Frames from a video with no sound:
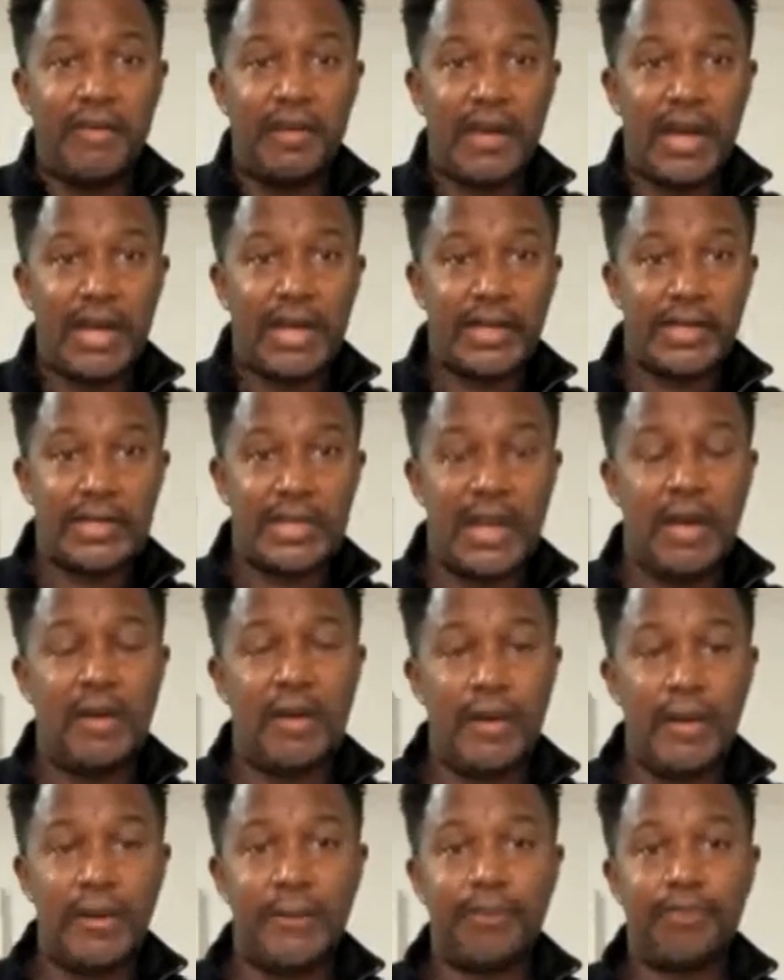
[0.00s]
I can tell
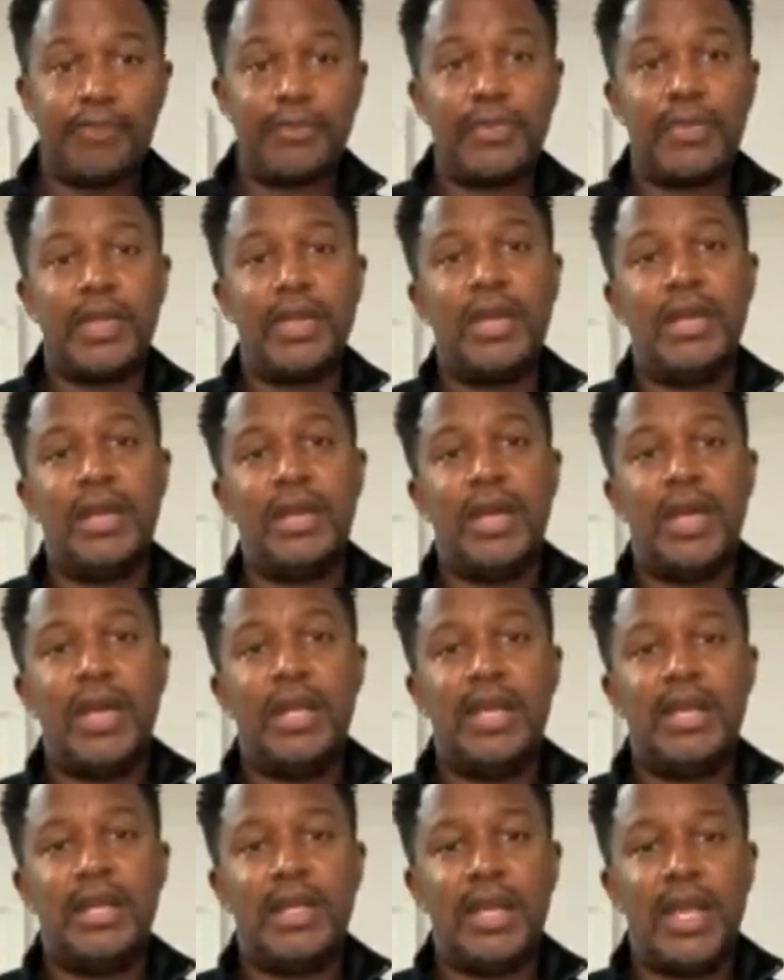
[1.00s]
him. And
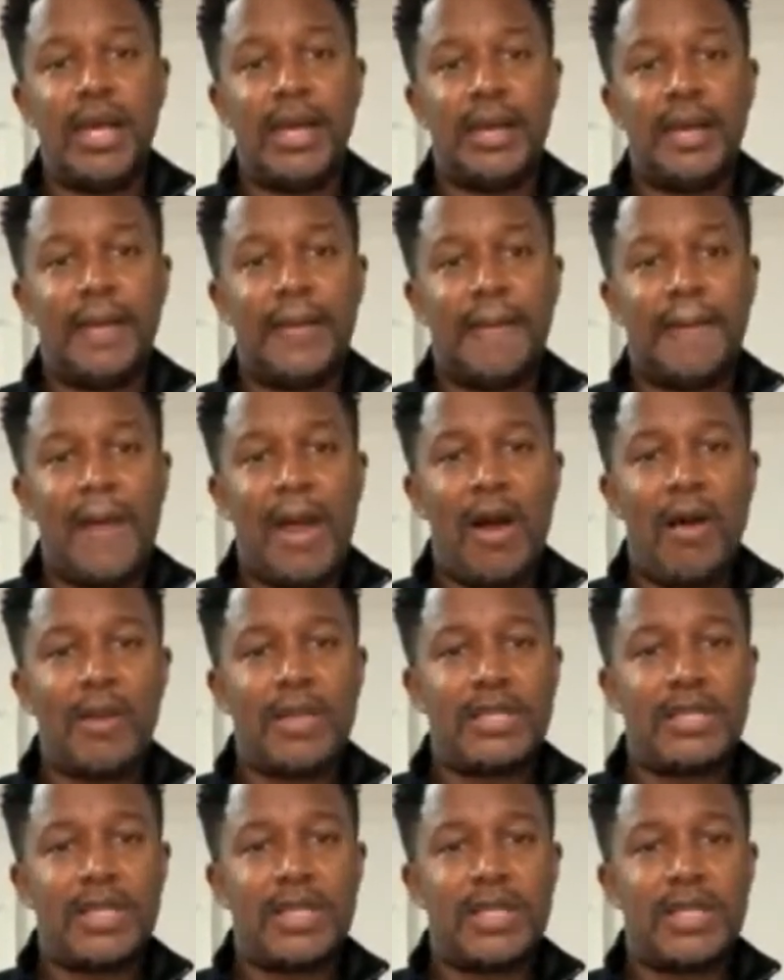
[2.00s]
then I always
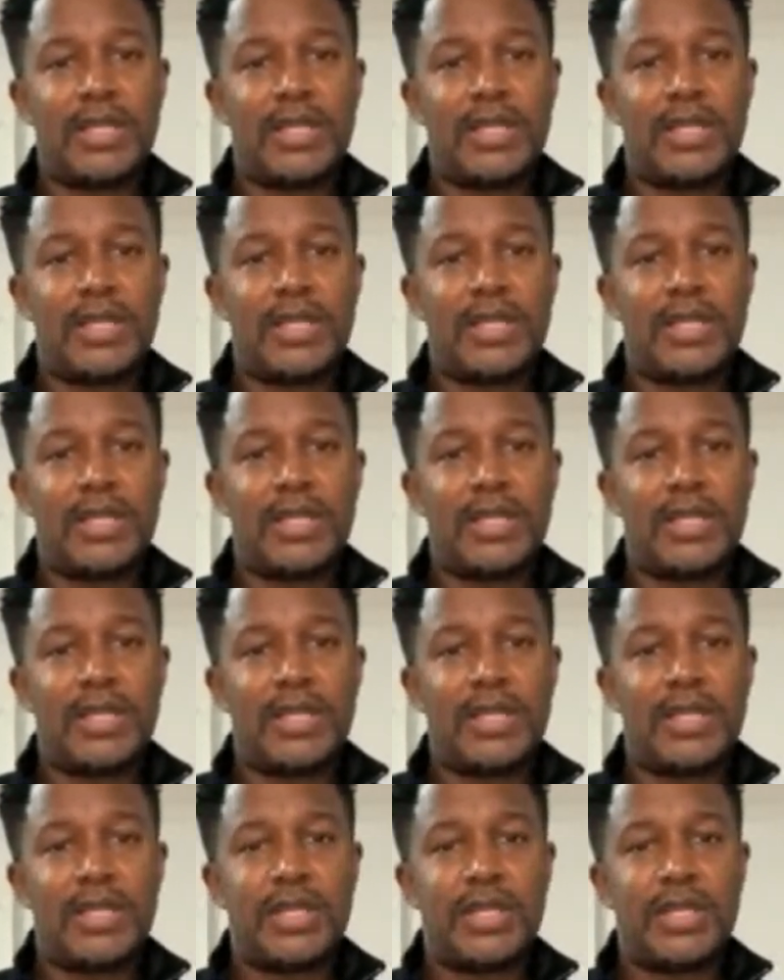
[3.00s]
say,
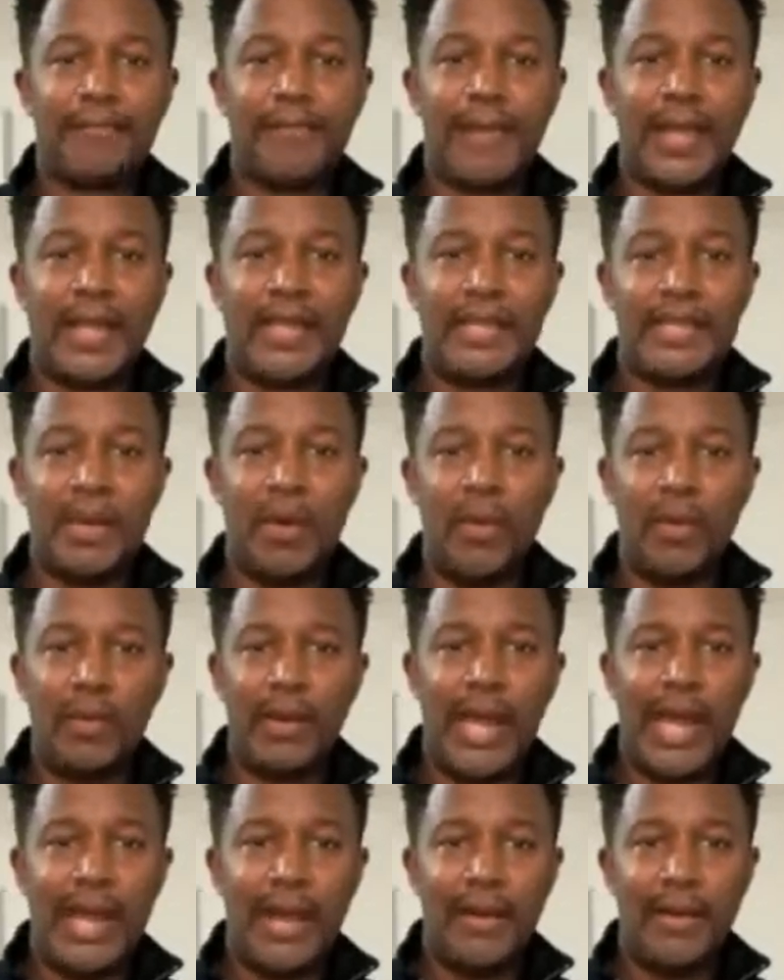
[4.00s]
you know what?
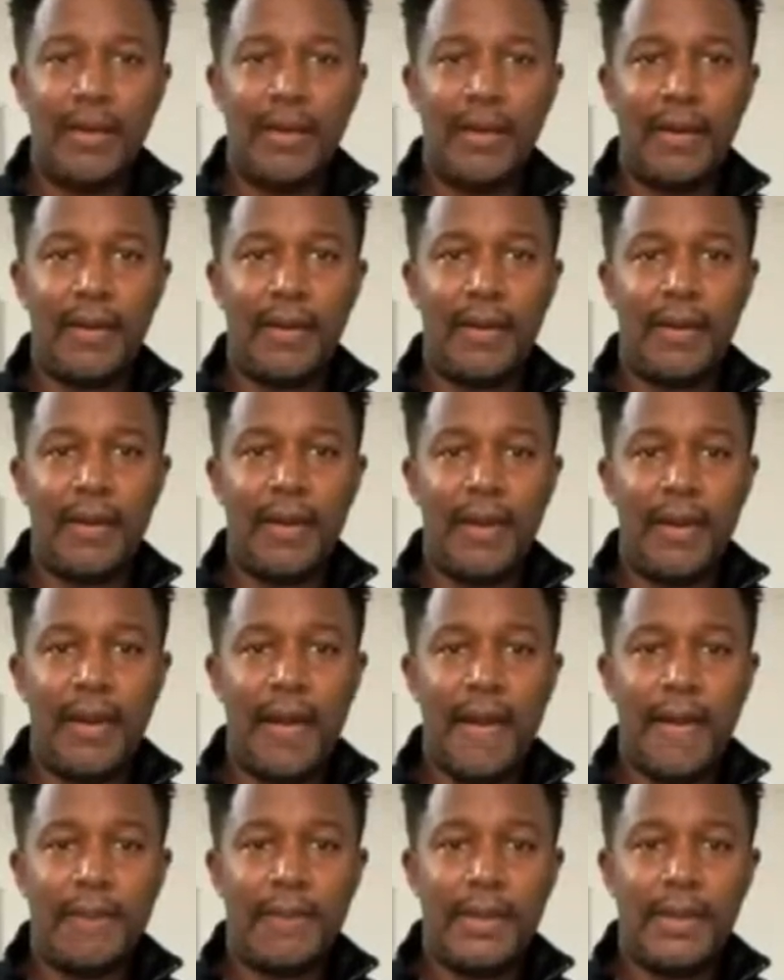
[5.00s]
He's old now,
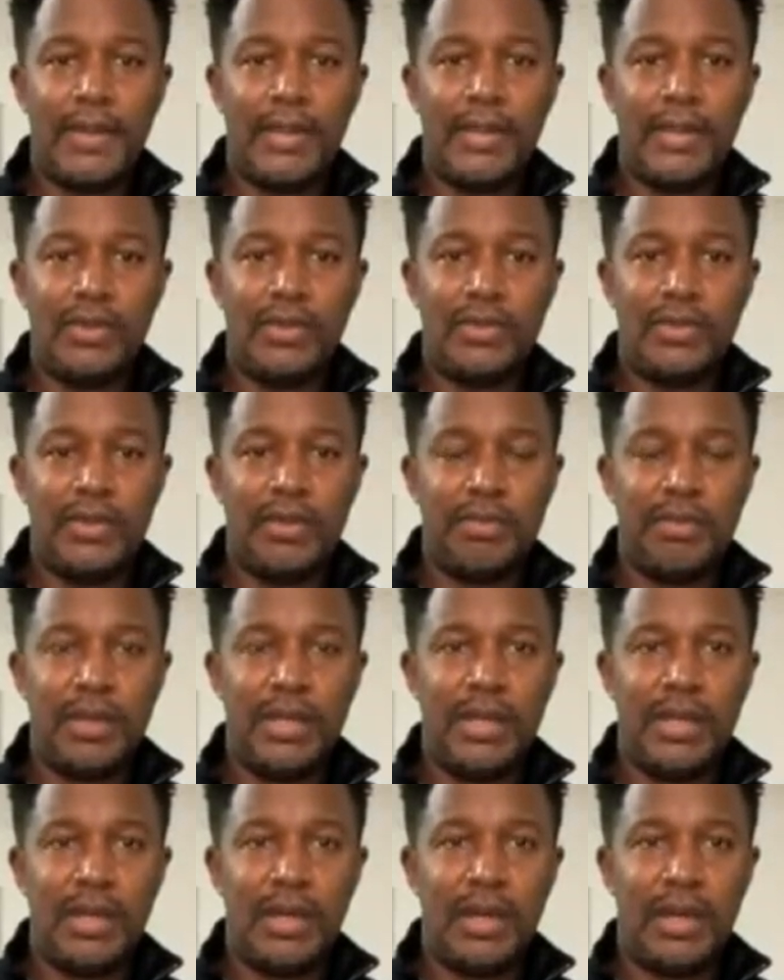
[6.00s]
but he
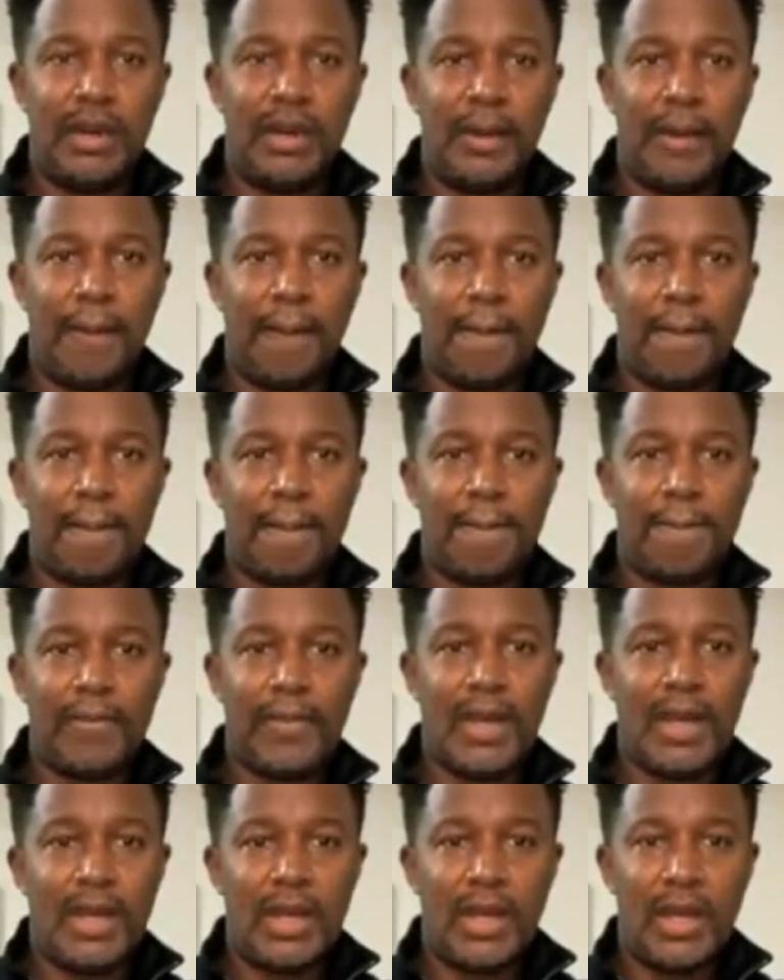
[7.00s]
used to be young,
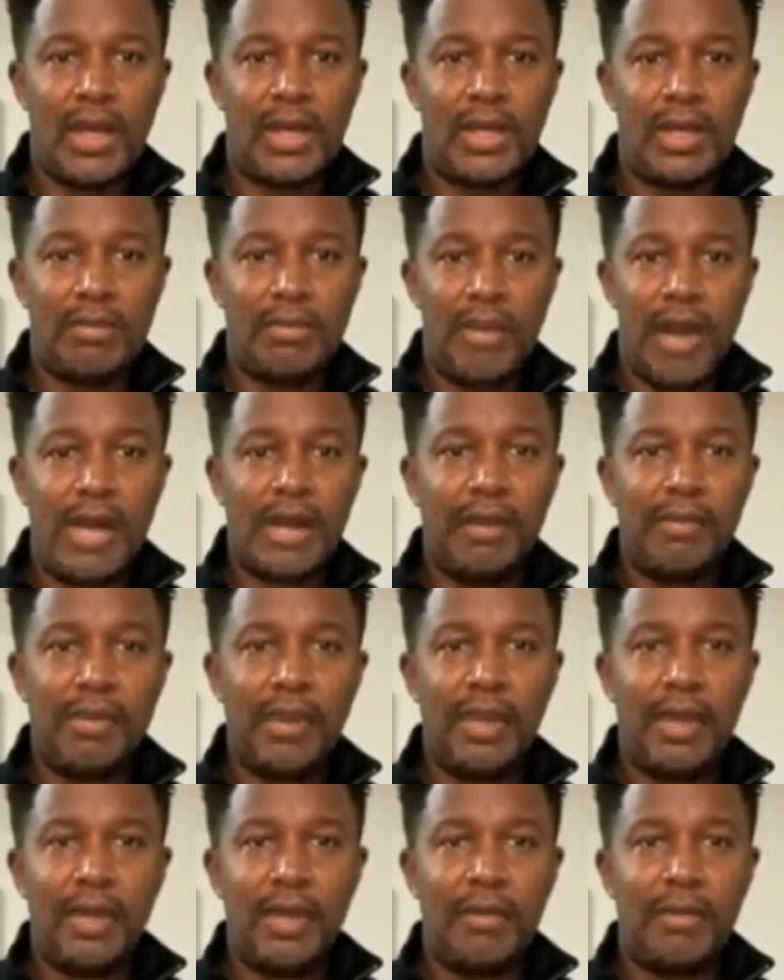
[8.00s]
and he
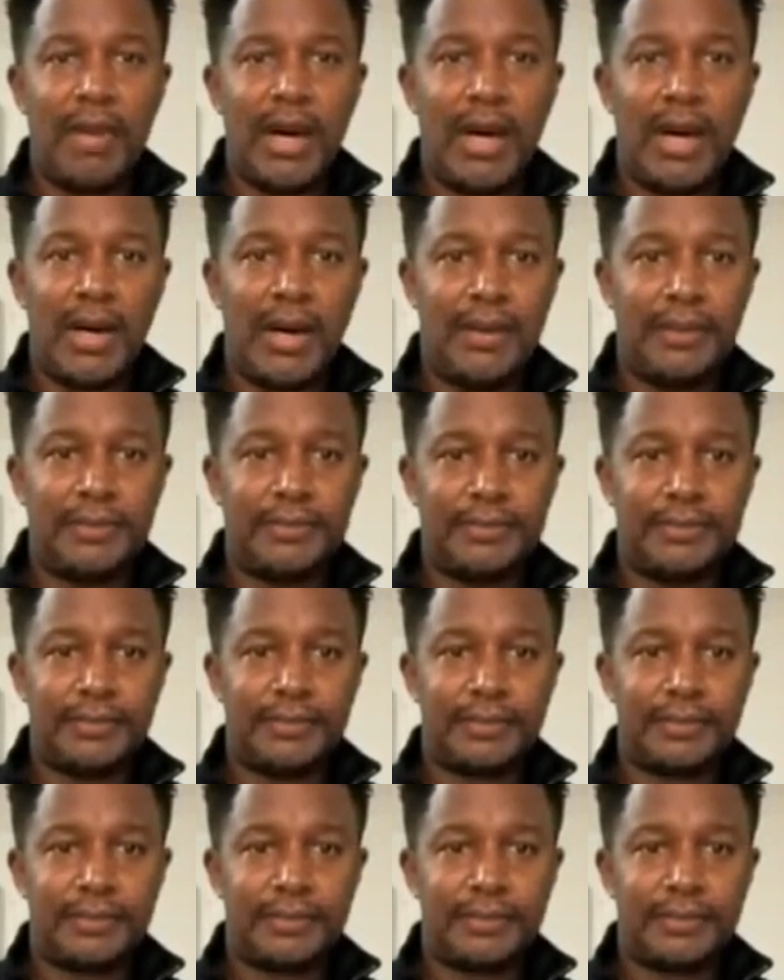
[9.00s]
might have been in the mob